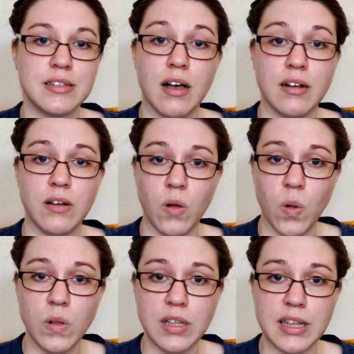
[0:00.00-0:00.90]
that's gotten a
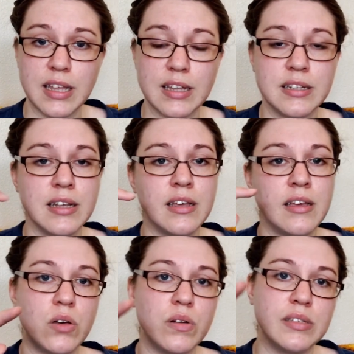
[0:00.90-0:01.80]
hole in it,
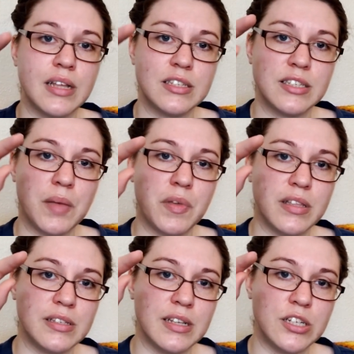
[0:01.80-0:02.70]
you'll notice that some
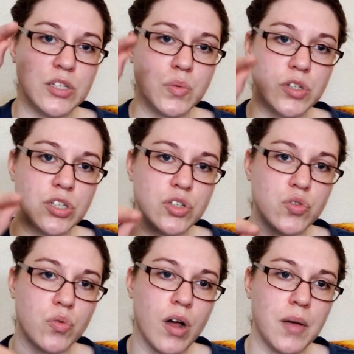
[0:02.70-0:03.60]
of the stitches will
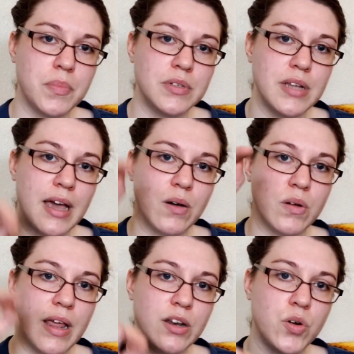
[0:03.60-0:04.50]
just drop
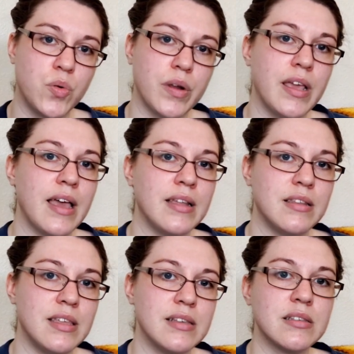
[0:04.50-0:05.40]
down and
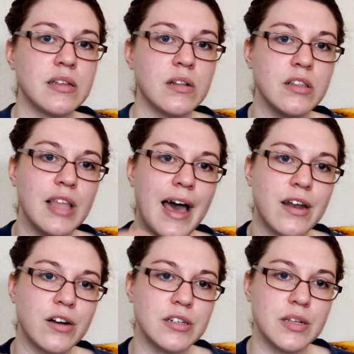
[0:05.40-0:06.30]
create these little
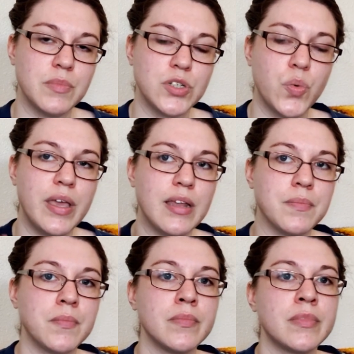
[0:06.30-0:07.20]
ladders in
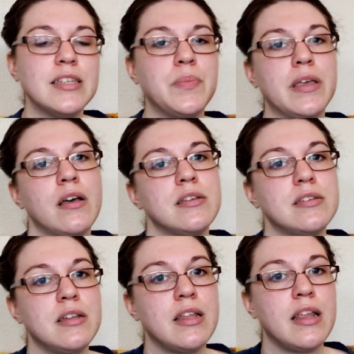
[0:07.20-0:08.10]
between. That is
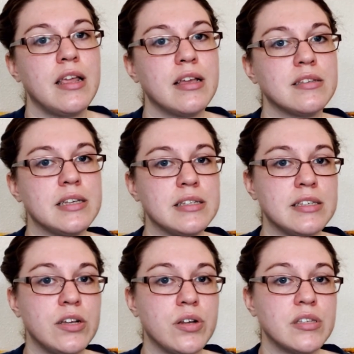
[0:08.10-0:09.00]
because knitting is a
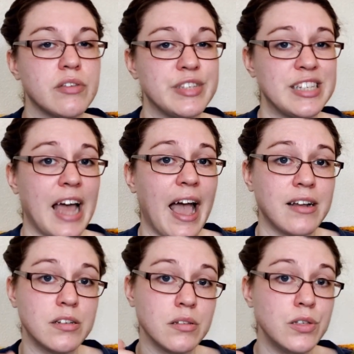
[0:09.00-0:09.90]
series of
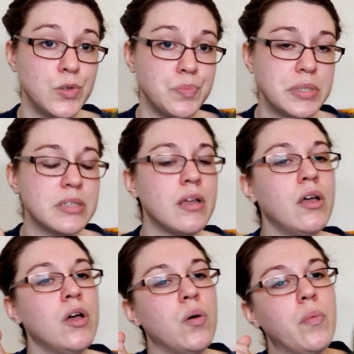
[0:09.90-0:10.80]
stacked loops,
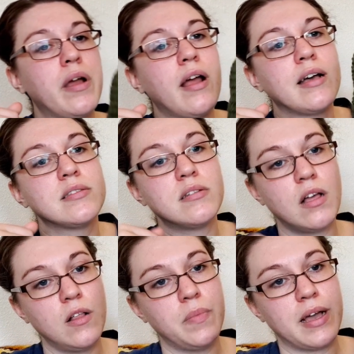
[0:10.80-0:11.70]
whereas
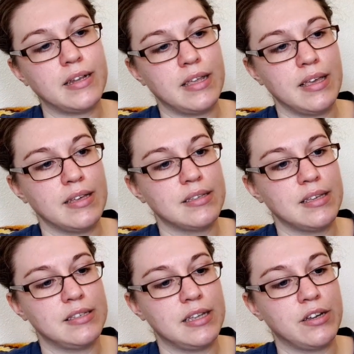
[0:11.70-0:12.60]
nalbinding is
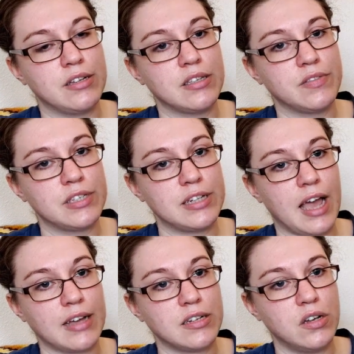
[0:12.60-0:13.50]
a series of
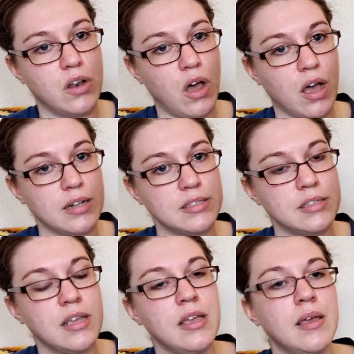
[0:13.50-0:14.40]
stacked
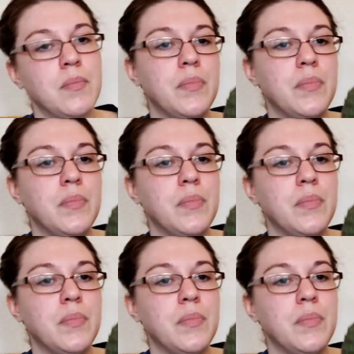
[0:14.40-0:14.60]
knots.